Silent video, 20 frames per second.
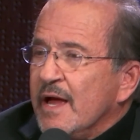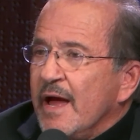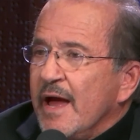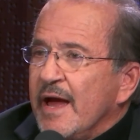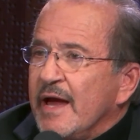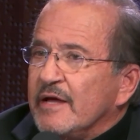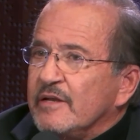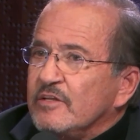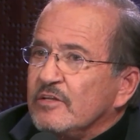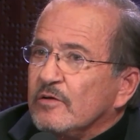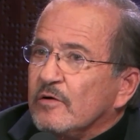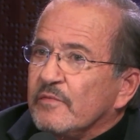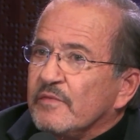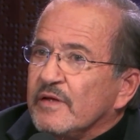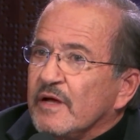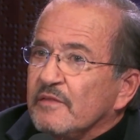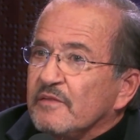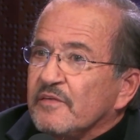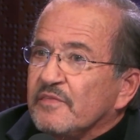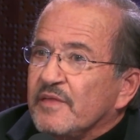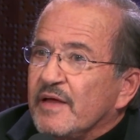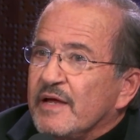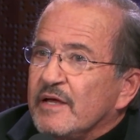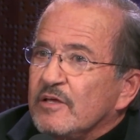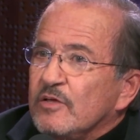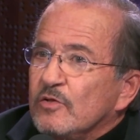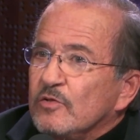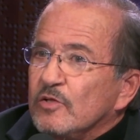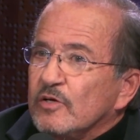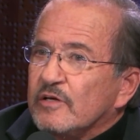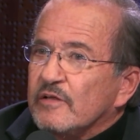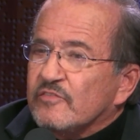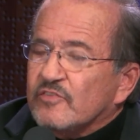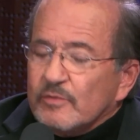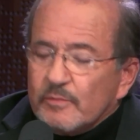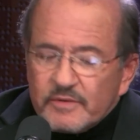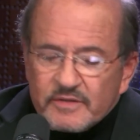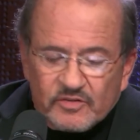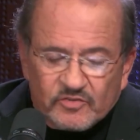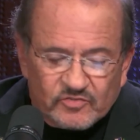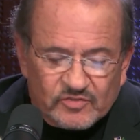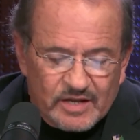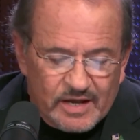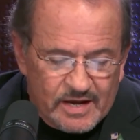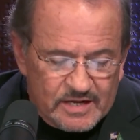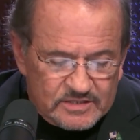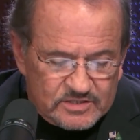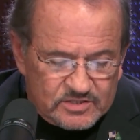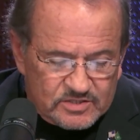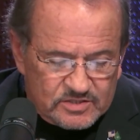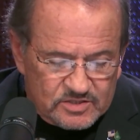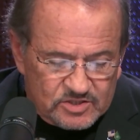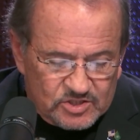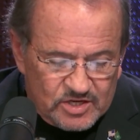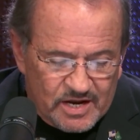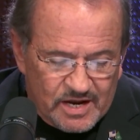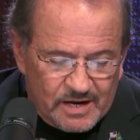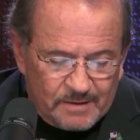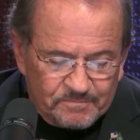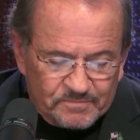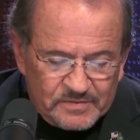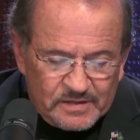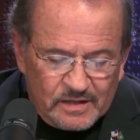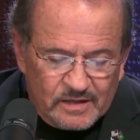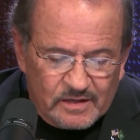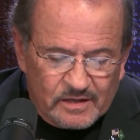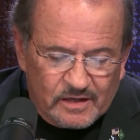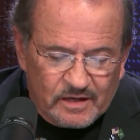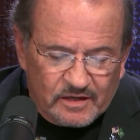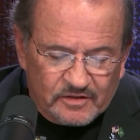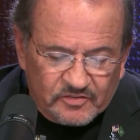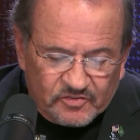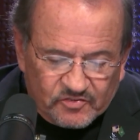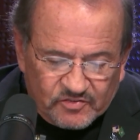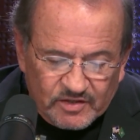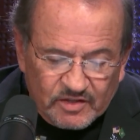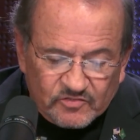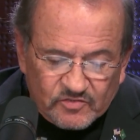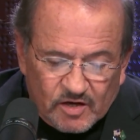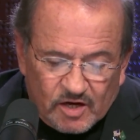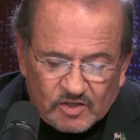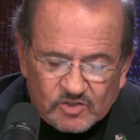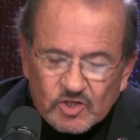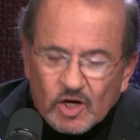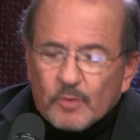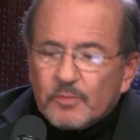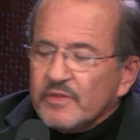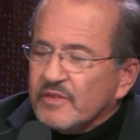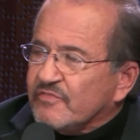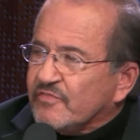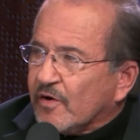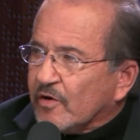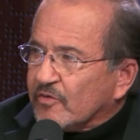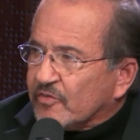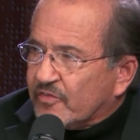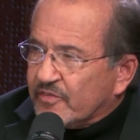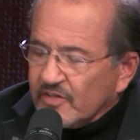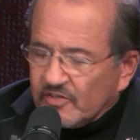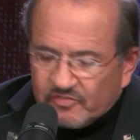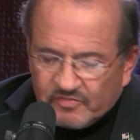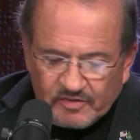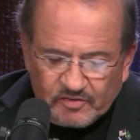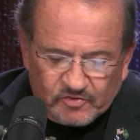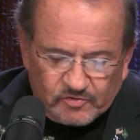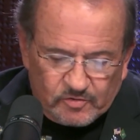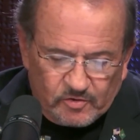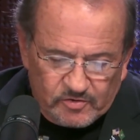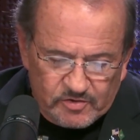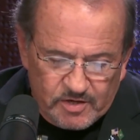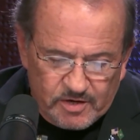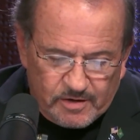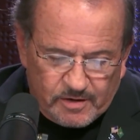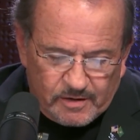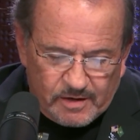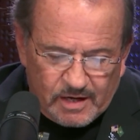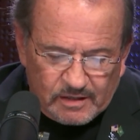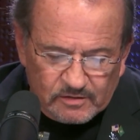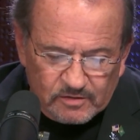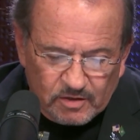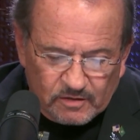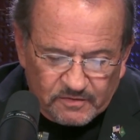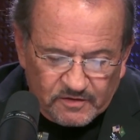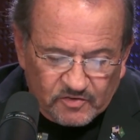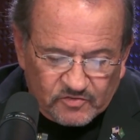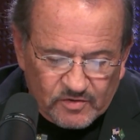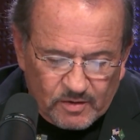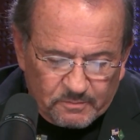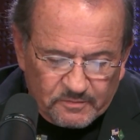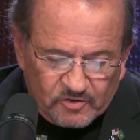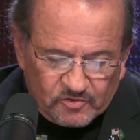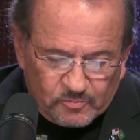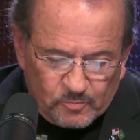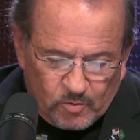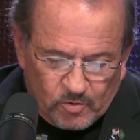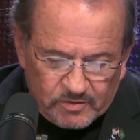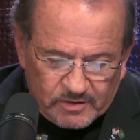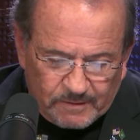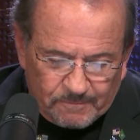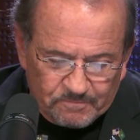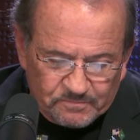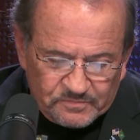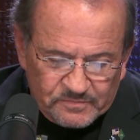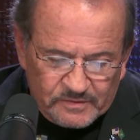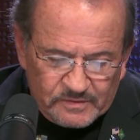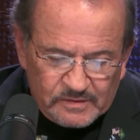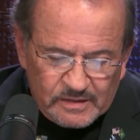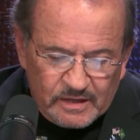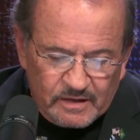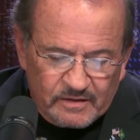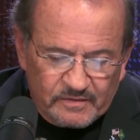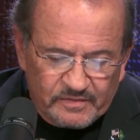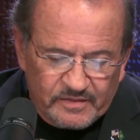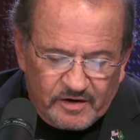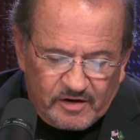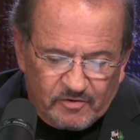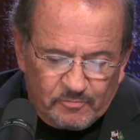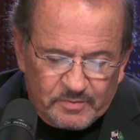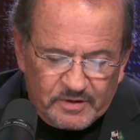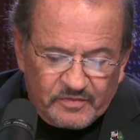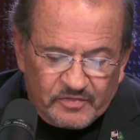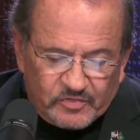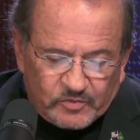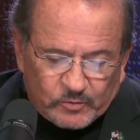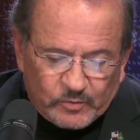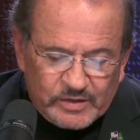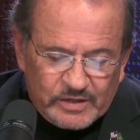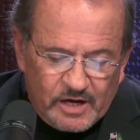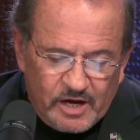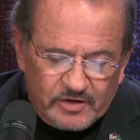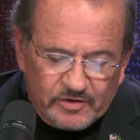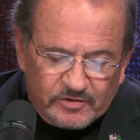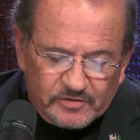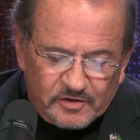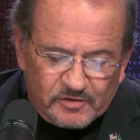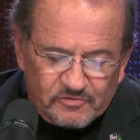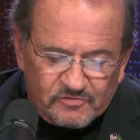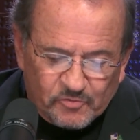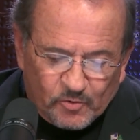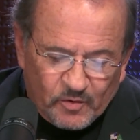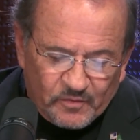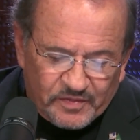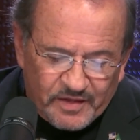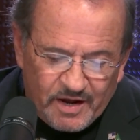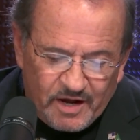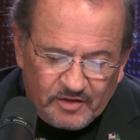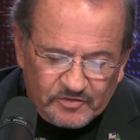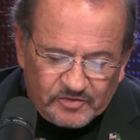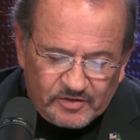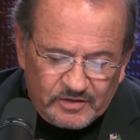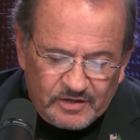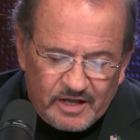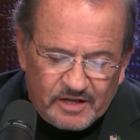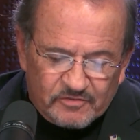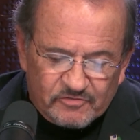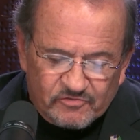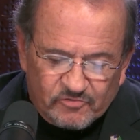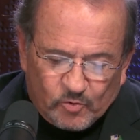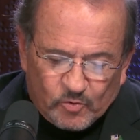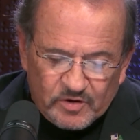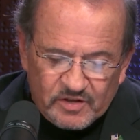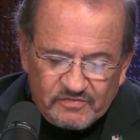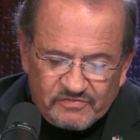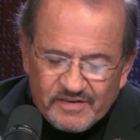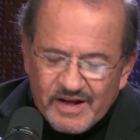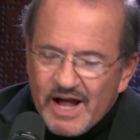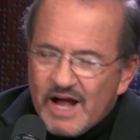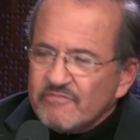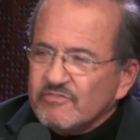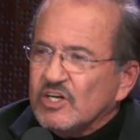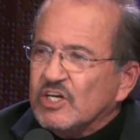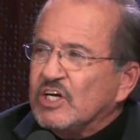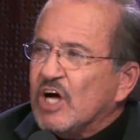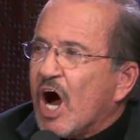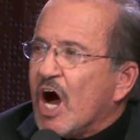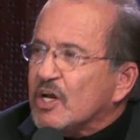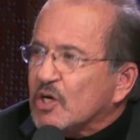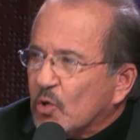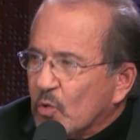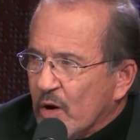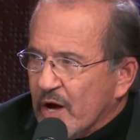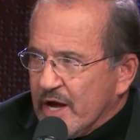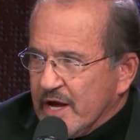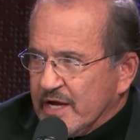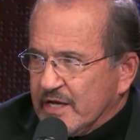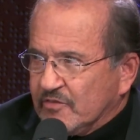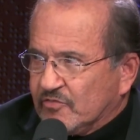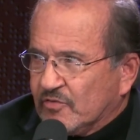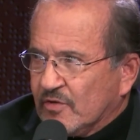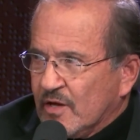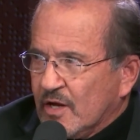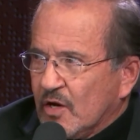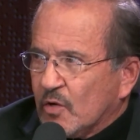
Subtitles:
And, you know, the other thing, you look at some of these stats, Jay, since October the 1st, this fiscal year, I looked this up this morning, there have been 304,045 gotaways